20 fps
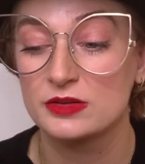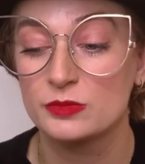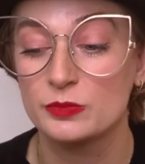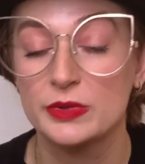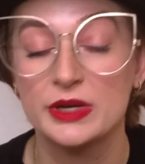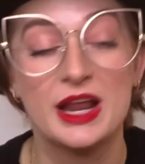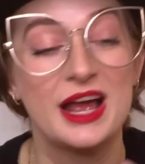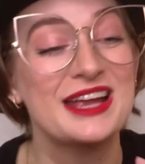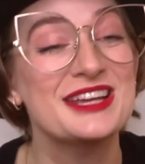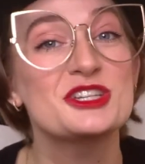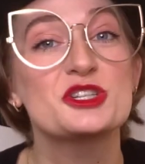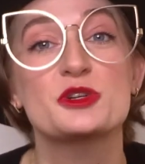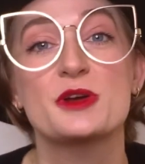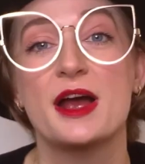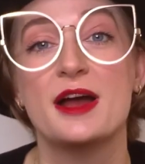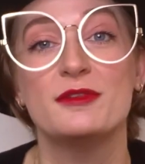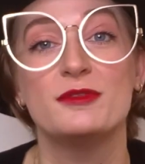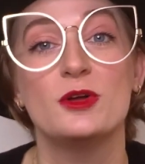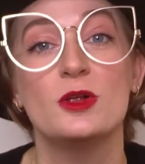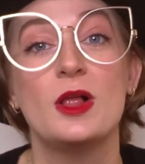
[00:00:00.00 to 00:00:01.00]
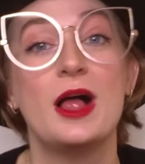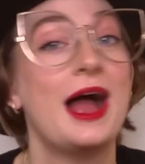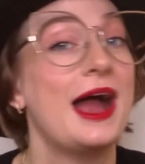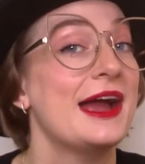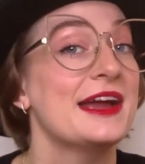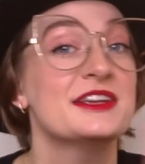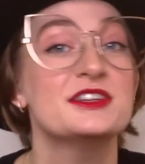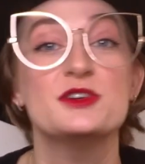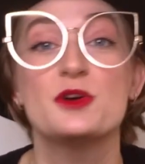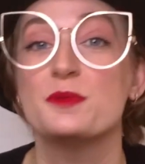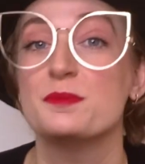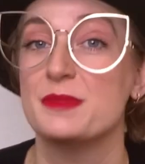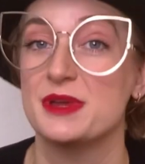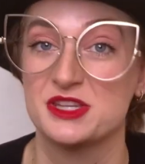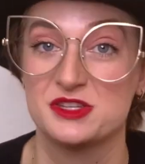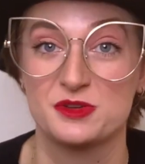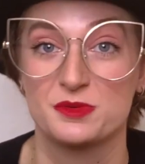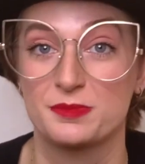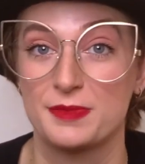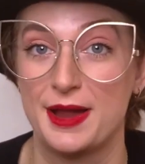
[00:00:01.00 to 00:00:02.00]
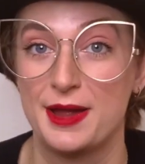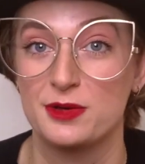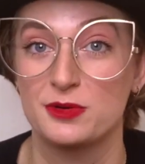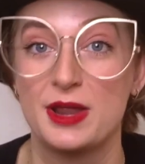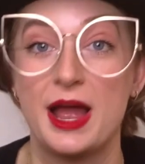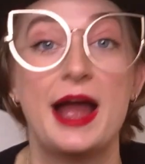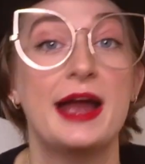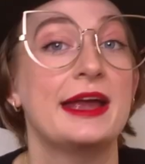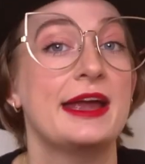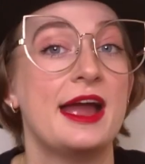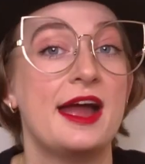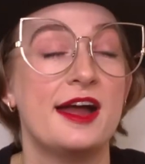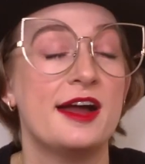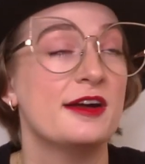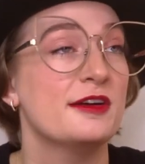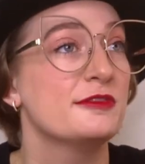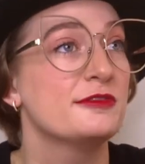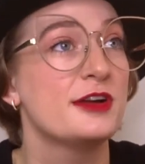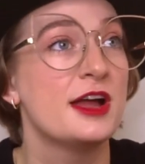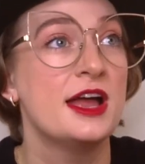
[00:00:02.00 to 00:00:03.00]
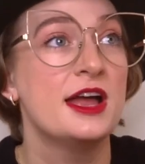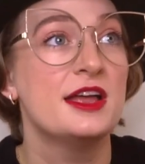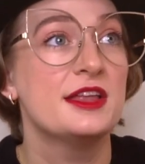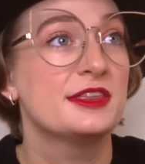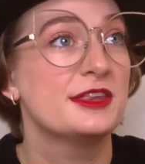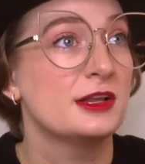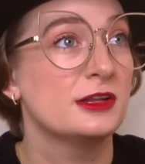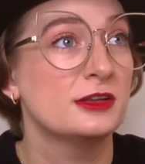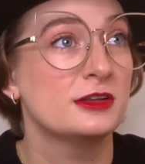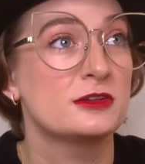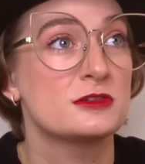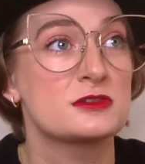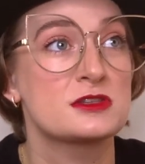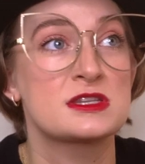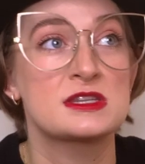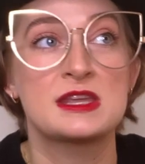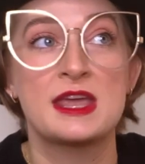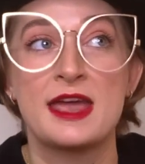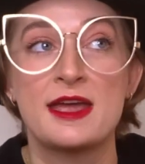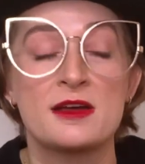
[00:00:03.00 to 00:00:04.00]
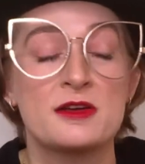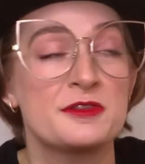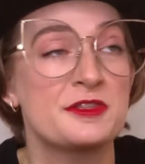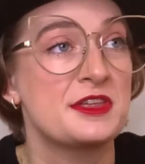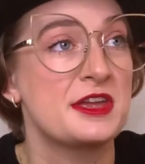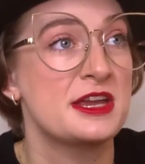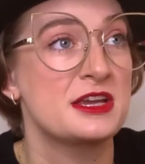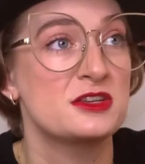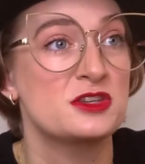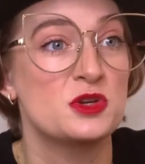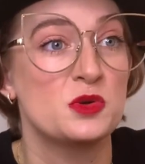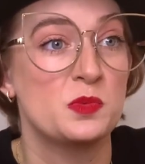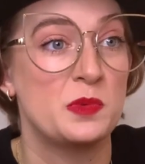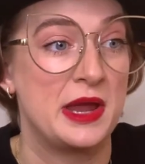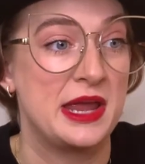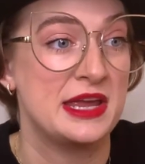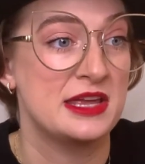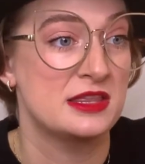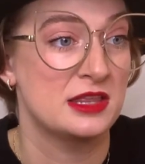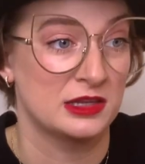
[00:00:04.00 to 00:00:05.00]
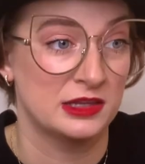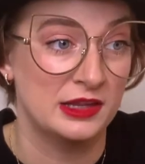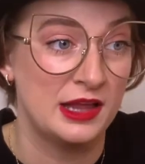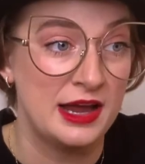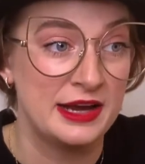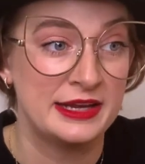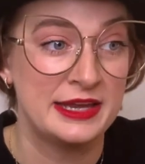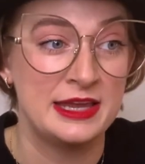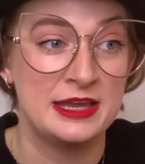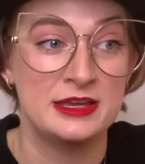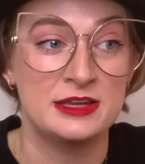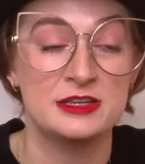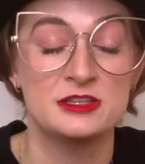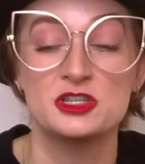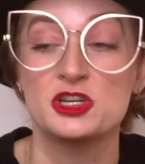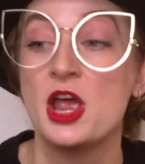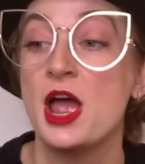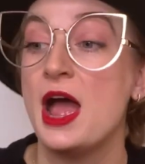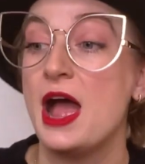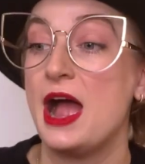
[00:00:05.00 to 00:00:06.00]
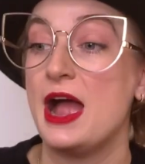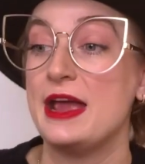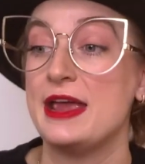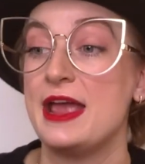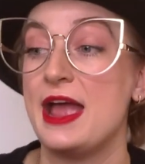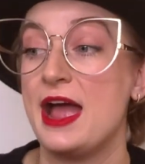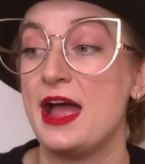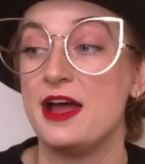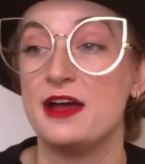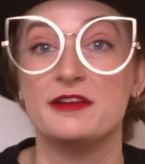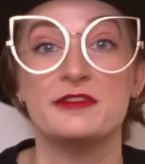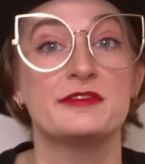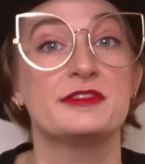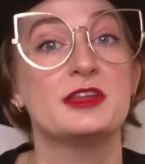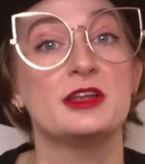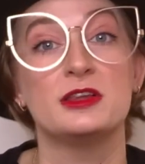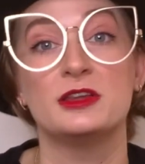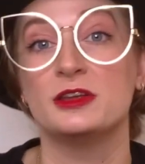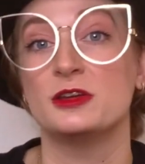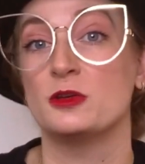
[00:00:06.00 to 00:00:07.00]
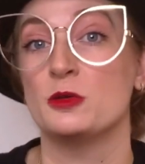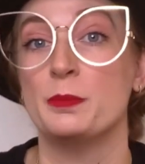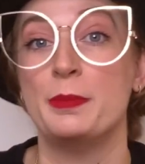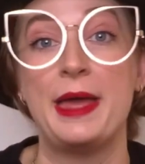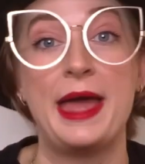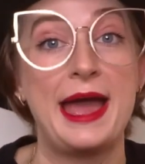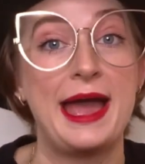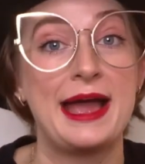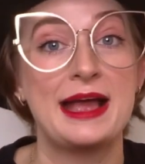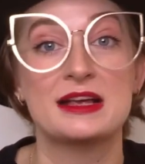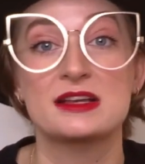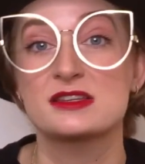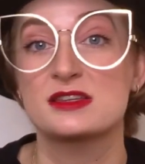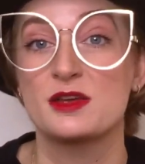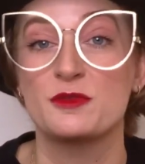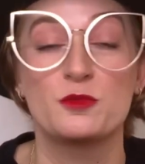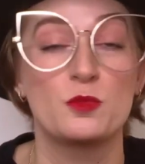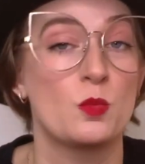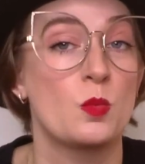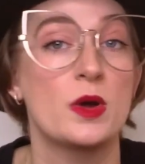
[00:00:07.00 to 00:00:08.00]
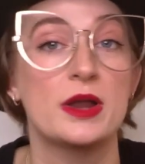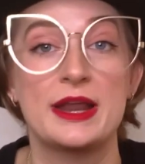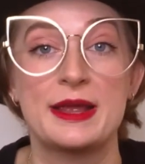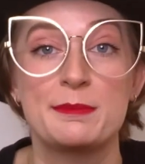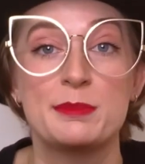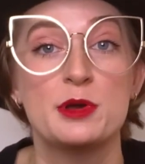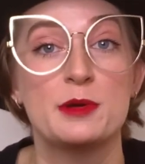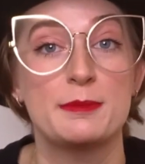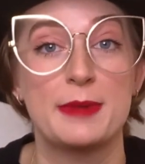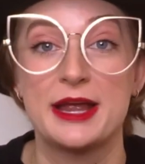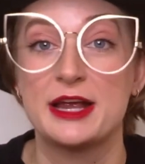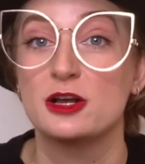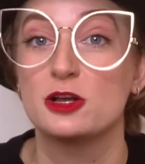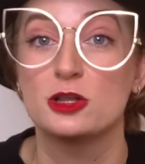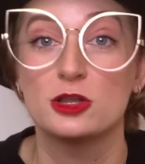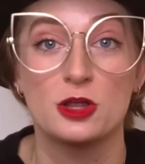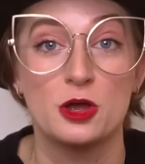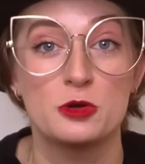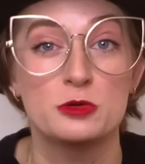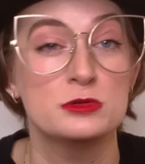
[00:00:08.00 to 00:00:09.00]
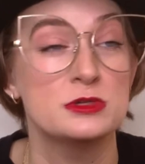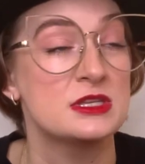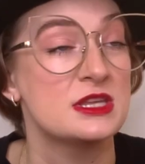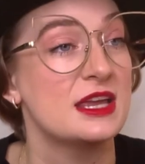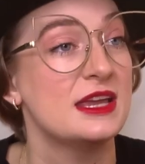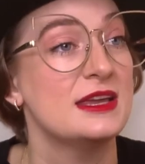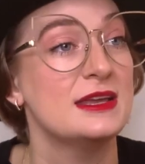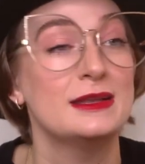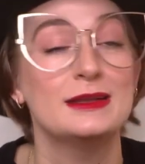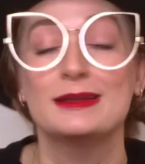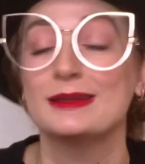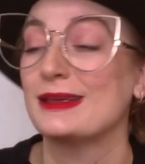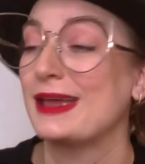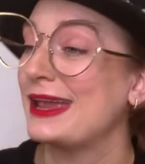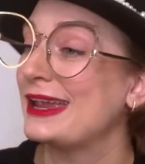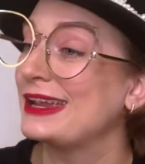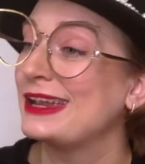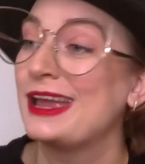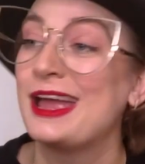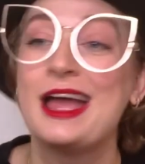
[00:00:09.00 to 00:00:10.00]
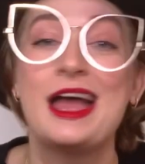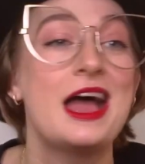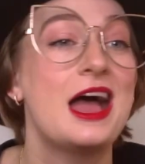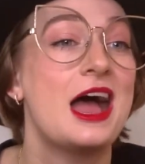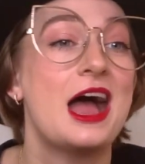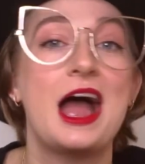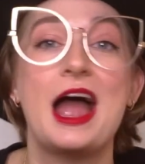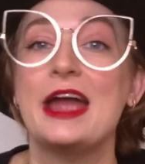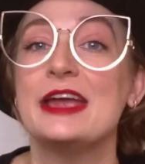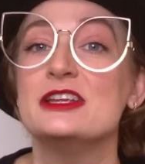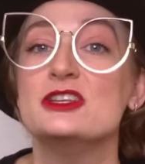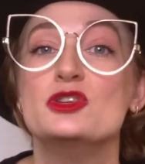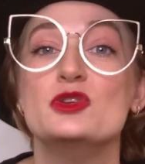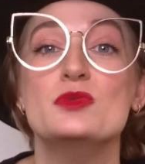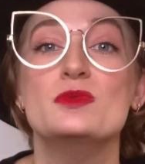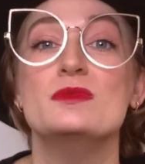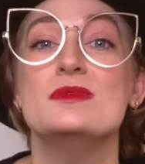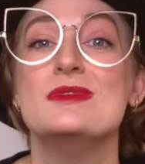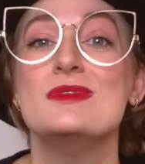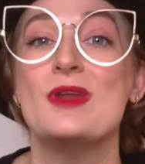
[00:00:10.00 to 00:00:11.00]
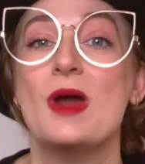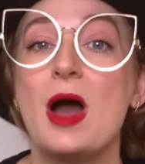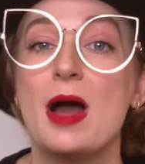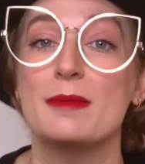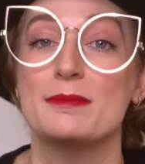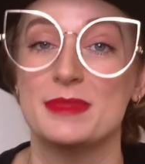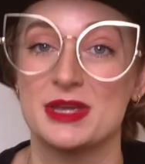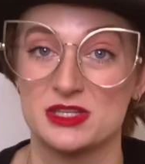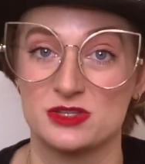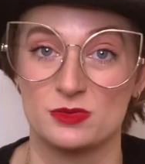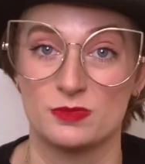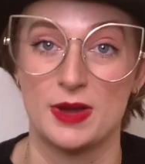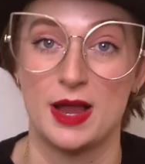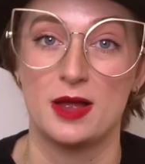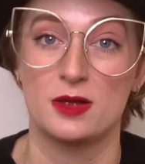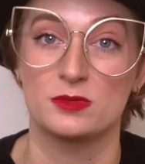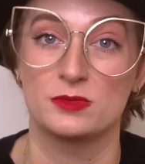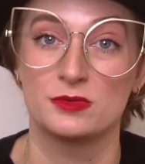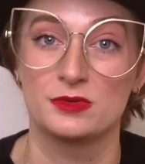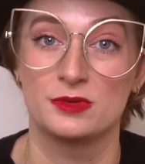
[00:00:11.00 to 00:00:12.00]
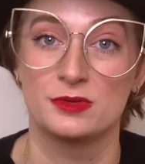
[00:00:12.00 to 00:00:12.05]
when I travel, I don't mess around. I have the little scale thing to weigh the luggage. I have the little packs of what I put my clothes in. Like, I do not mess around.